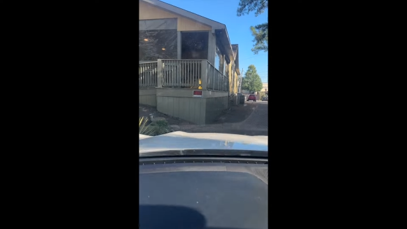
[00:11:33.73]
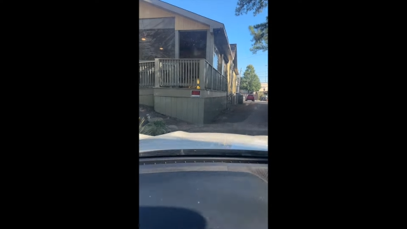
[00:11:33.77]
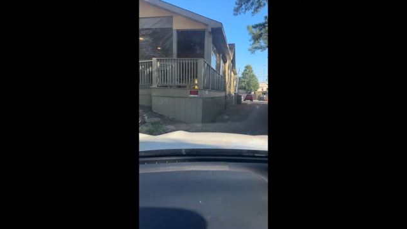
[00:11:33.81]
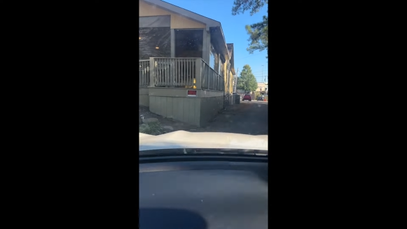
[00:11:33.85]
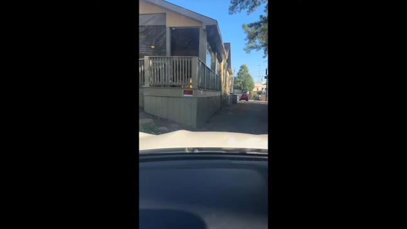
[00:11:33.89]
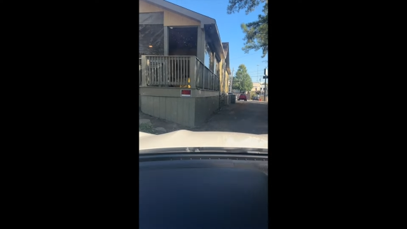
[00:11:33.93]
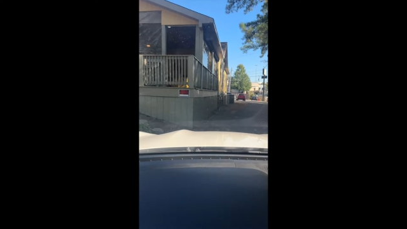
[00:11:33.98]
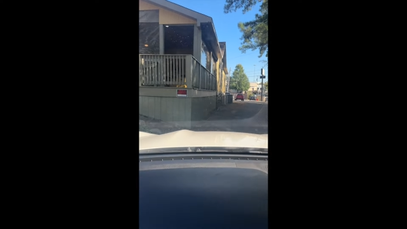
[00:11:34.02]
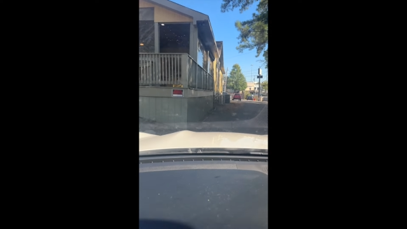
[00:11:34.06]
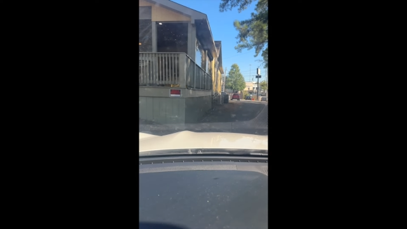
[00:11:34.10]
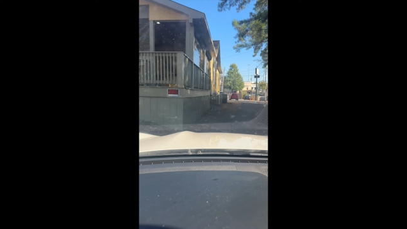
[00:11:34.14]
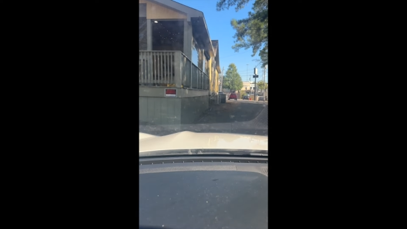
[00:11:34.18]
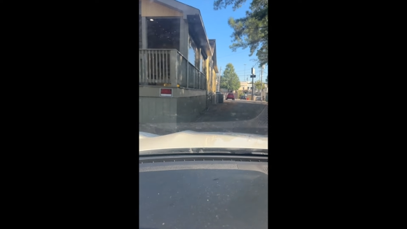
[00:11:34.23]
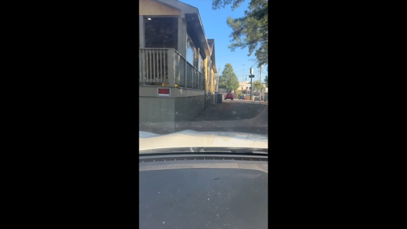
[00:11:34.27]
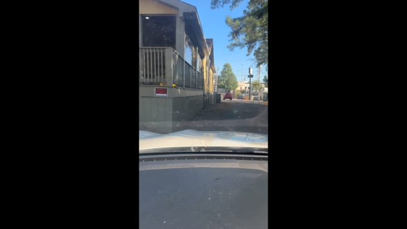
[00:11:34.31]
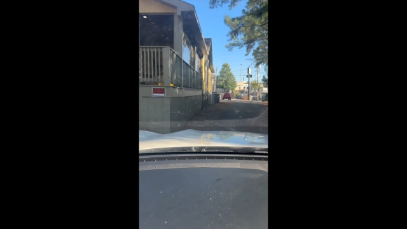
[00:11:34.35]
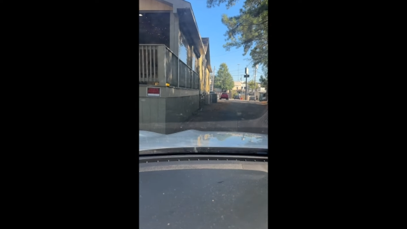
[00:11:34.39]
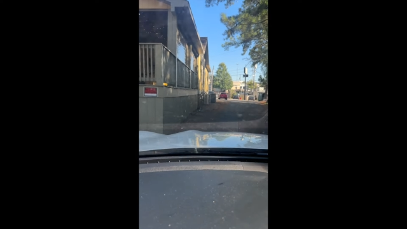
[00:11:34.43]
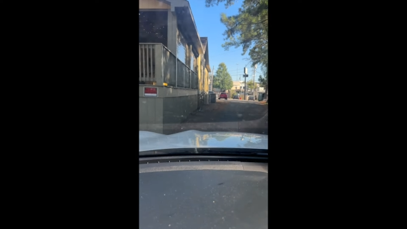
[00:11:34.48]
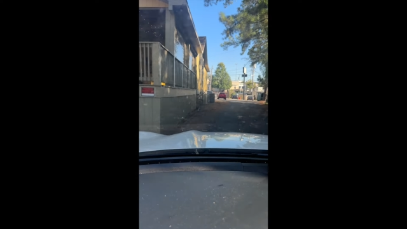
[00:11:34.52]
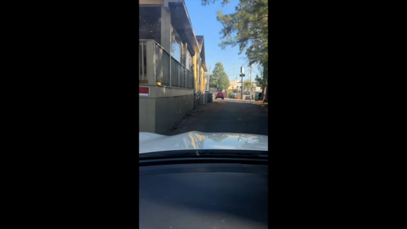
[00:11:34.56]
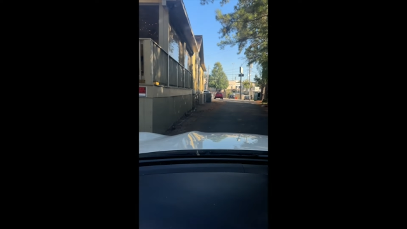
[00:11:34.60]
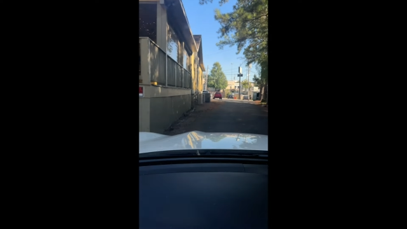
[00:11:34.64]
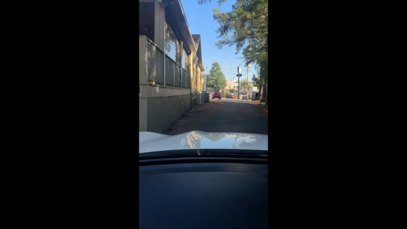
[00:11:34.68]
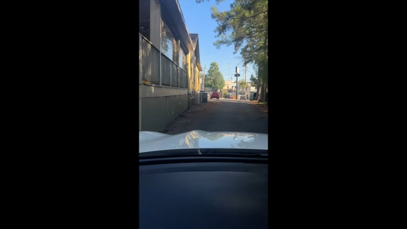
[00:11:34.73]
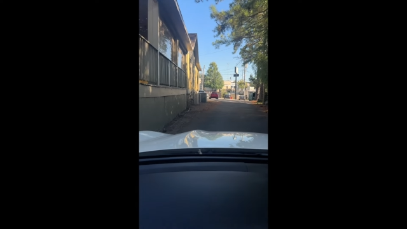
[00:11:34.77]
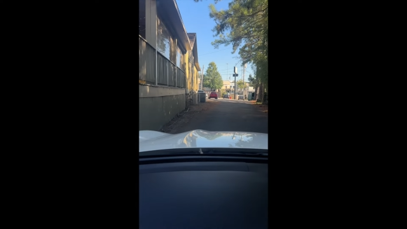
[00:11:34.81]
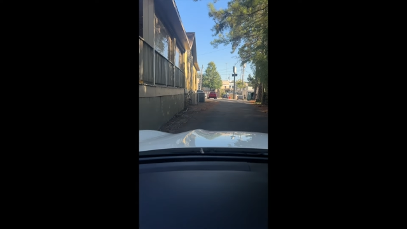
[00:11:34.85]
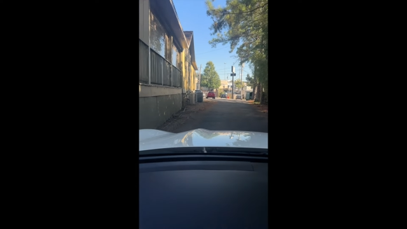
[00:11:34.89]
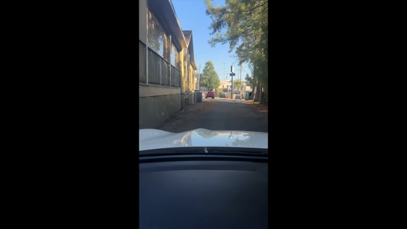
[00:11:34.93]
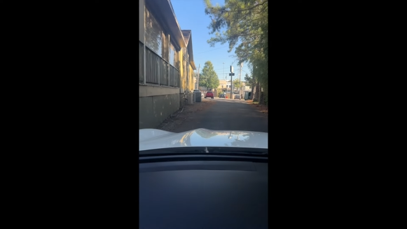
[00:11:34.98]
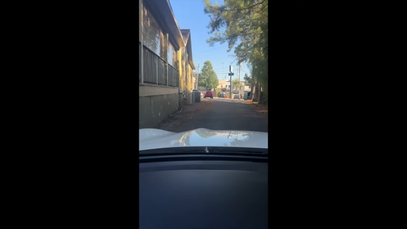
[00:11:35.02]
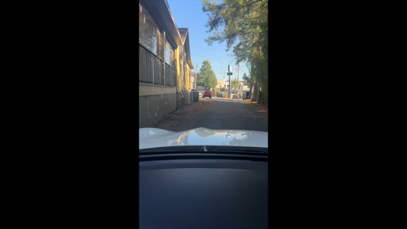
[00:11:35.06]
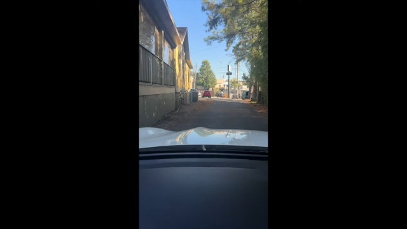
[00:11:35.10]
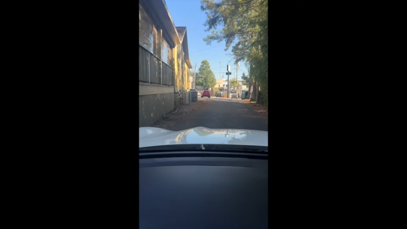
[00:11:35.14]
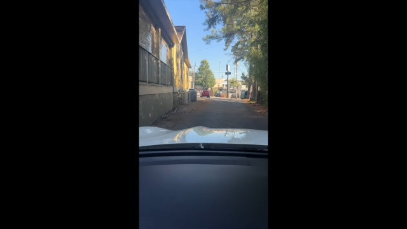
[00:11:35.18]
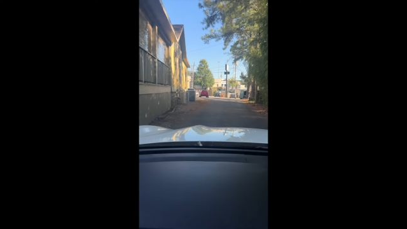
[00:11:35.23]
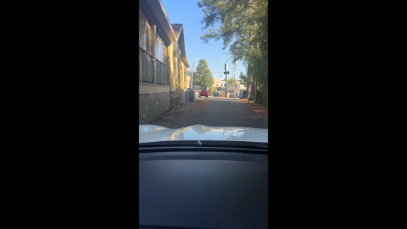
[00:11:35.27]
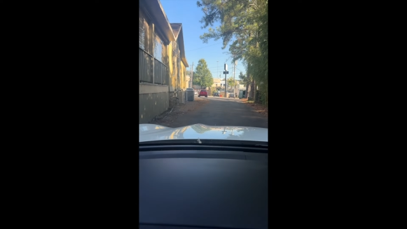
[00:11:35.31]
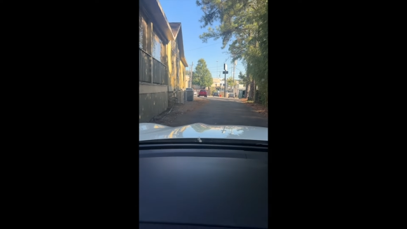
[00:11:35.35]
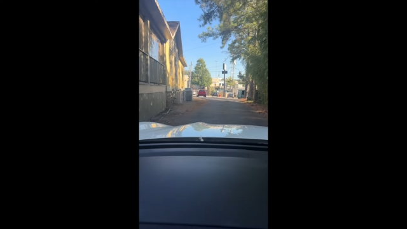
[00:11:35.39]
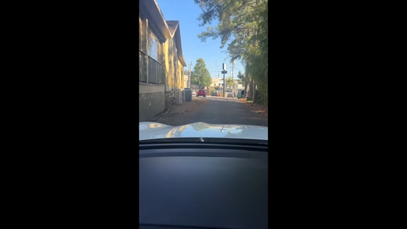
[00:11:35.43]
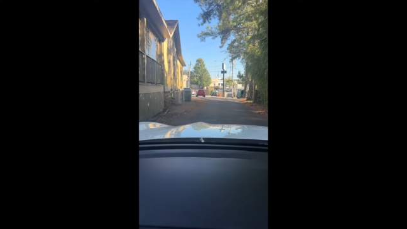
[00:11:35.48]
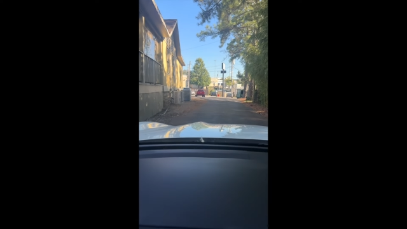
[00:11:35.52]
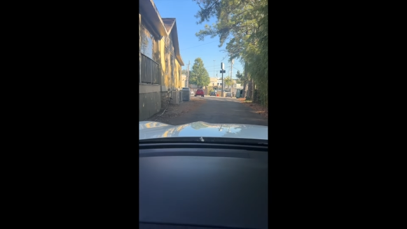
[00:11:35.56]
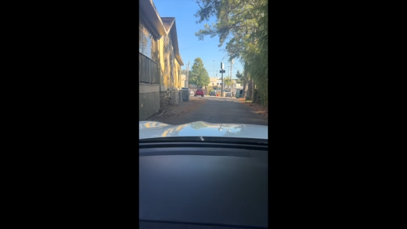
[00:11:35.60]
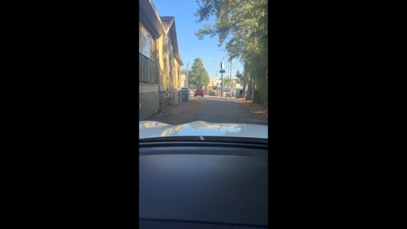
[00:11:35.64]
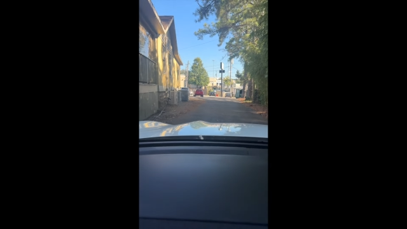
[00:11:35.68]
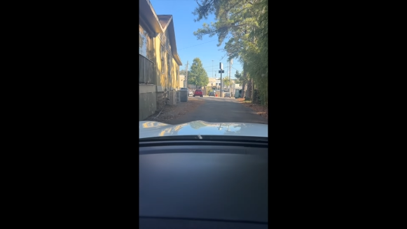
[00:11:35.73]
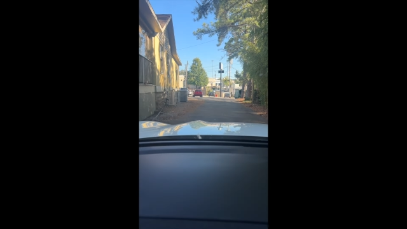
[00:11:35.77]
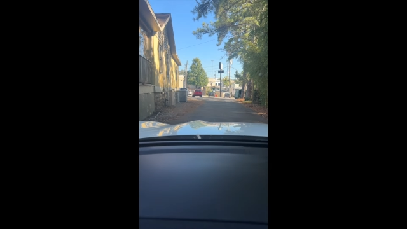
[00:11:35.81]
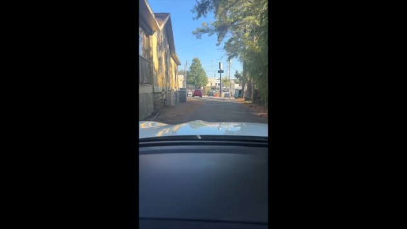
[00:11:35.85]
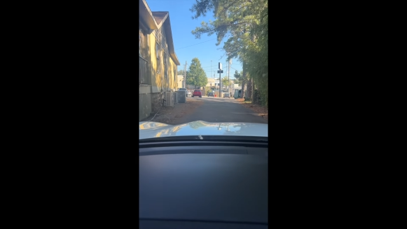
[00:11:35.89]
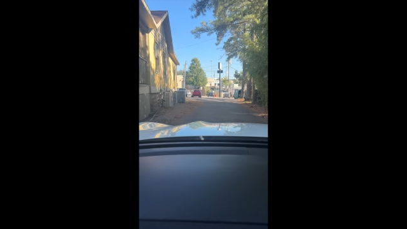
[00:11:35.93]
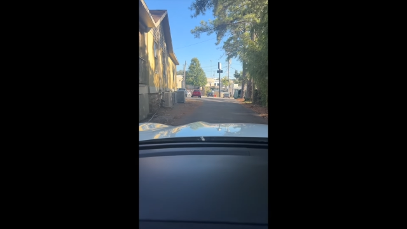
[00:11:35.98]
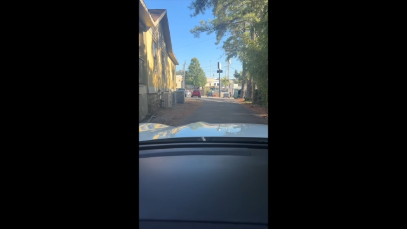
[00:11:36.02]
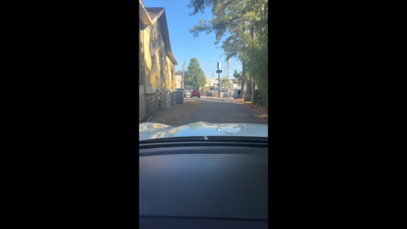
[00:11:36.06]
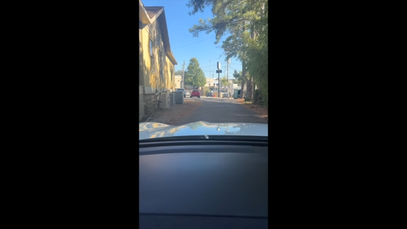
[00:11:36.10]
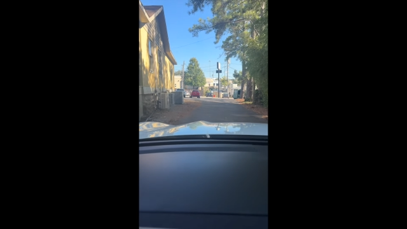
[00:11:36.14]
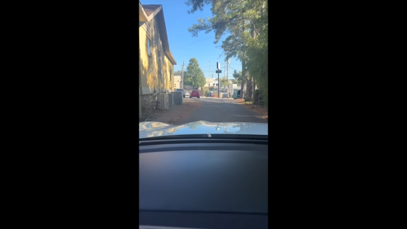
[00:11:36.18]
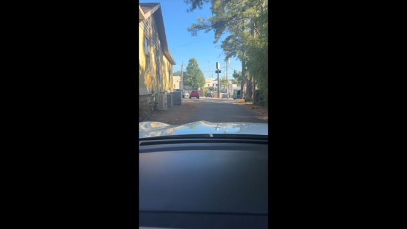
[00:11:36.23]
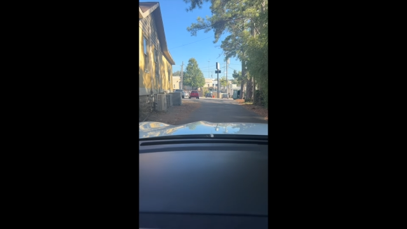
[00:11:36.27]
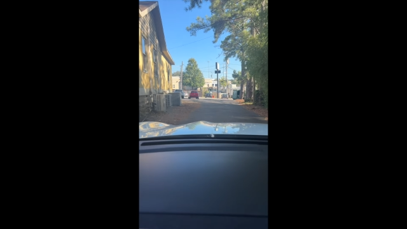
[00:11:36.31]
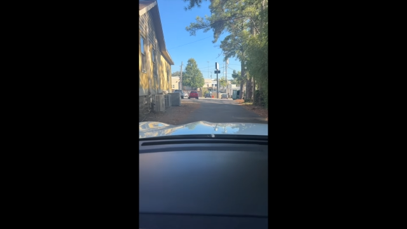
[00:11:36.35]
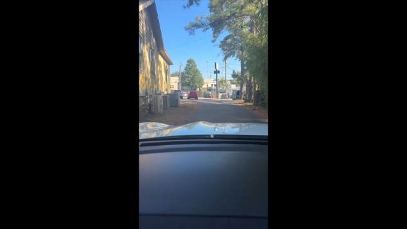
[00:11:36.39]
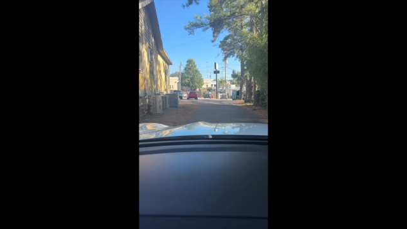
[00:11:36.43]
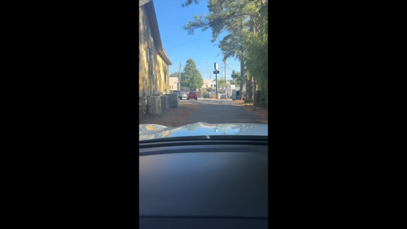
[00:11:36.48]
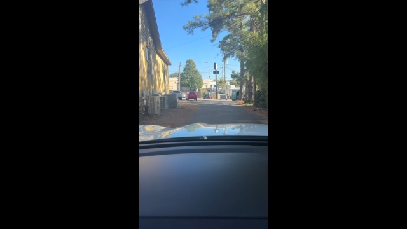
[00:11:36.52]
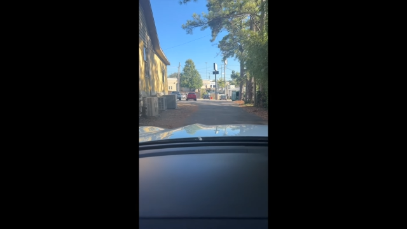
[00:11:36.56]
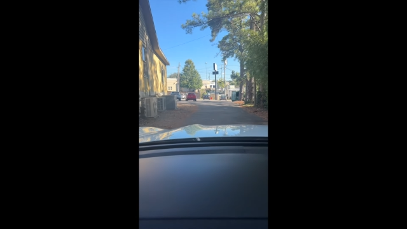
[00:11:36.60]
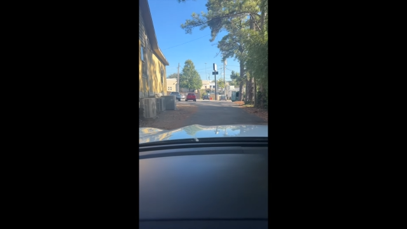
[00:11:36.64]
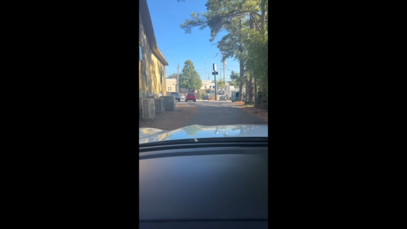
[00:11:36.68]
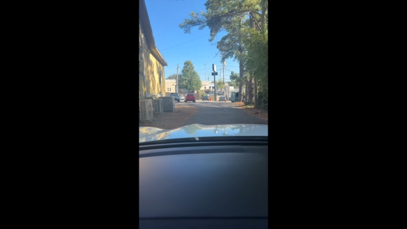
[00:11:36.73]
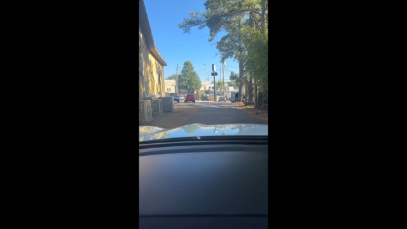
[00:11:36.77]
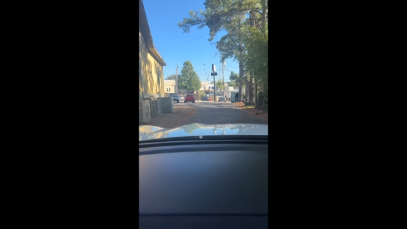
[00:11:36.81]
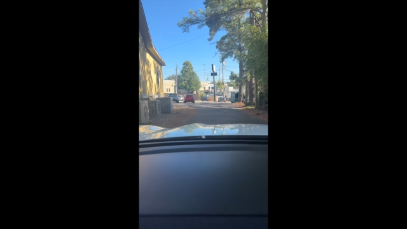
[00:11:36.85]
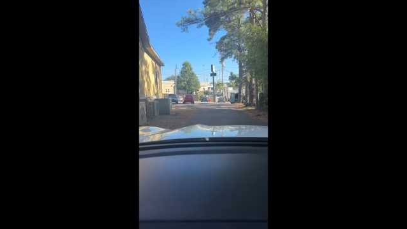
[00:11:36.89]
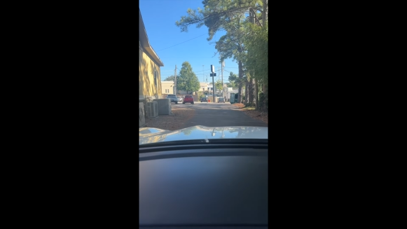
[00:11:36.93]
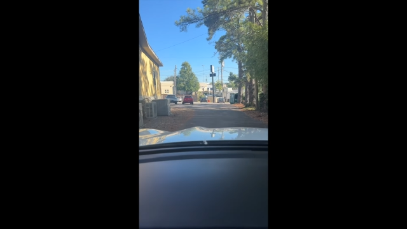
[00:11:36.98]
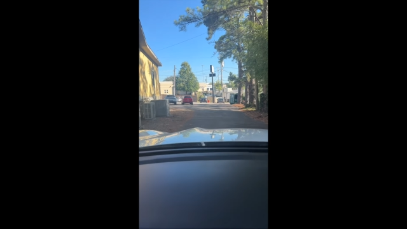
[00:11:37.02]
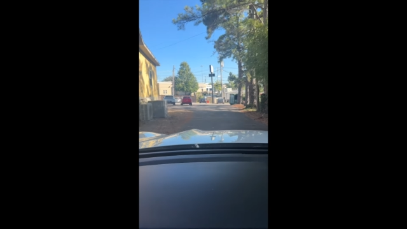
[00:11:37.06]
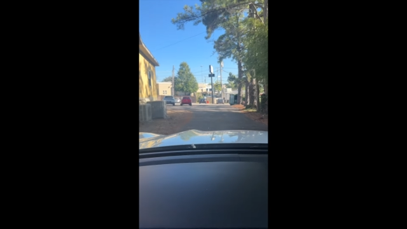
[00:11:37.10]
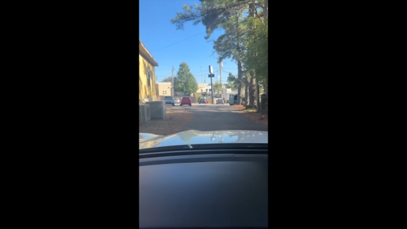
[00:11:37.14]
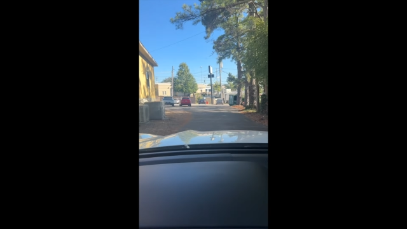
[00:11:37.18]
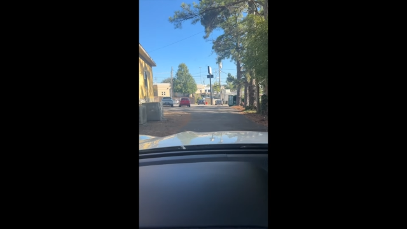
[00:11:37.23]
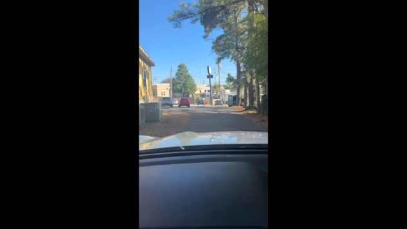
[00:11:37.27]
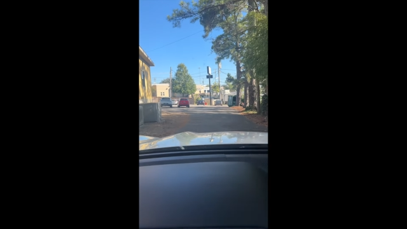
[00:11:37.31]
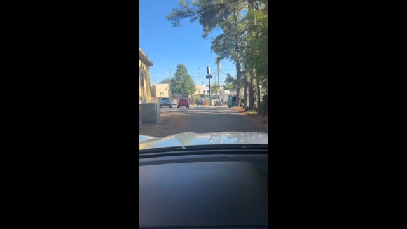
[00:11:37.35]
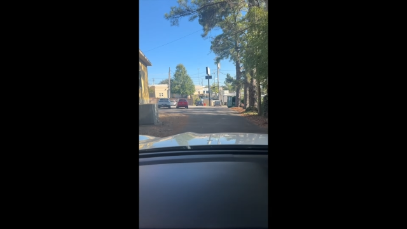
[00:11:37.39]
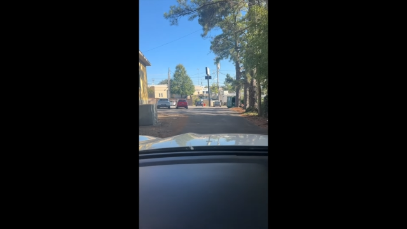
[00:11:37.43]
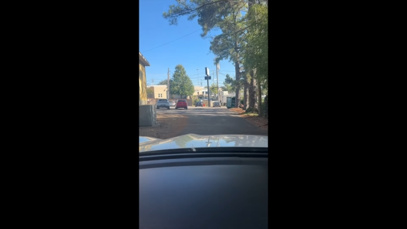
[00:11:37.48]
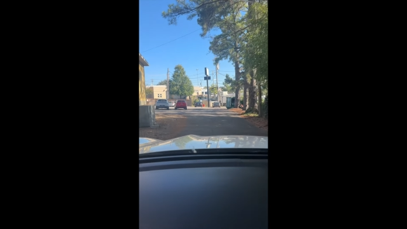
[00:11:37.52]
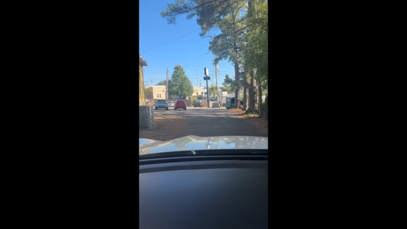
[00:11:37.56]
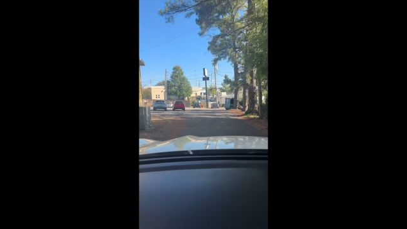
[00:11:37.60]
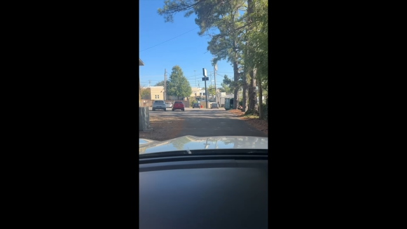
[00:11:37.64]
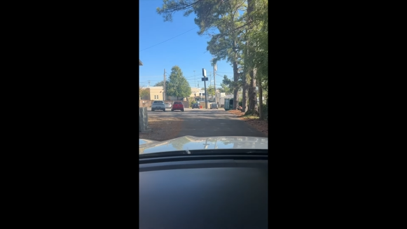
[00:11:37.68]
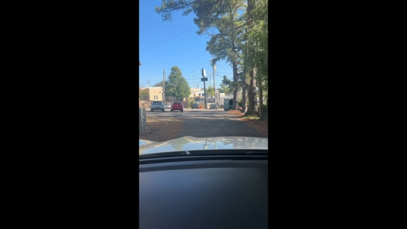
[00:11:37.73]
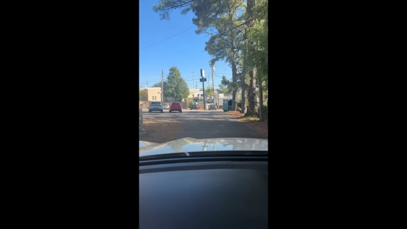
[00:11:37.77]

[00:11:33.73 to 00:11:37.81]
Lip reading: Nobody's mouth can be seen.